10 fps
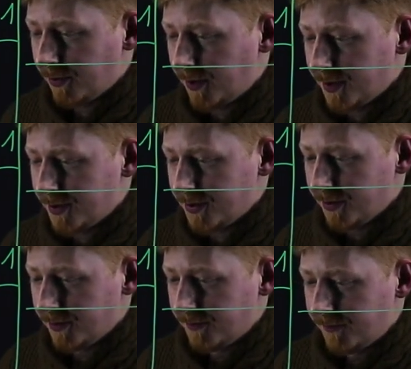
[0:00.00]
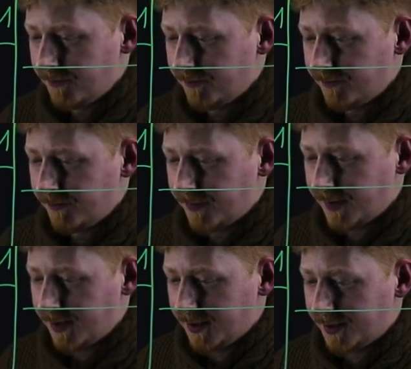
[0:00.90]
you want to do
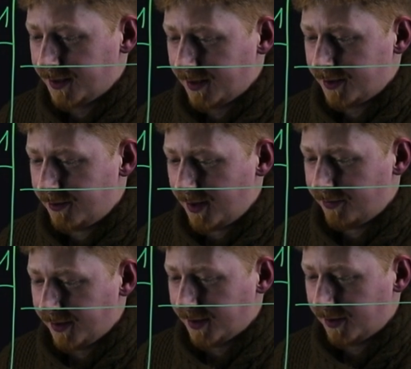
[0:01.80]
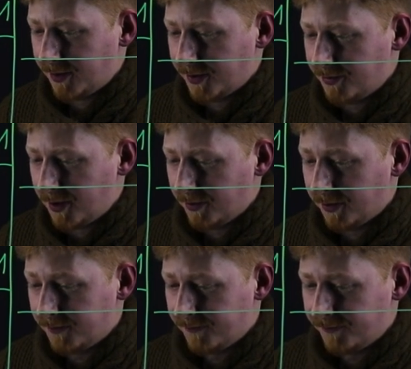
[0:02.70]
is traffic control.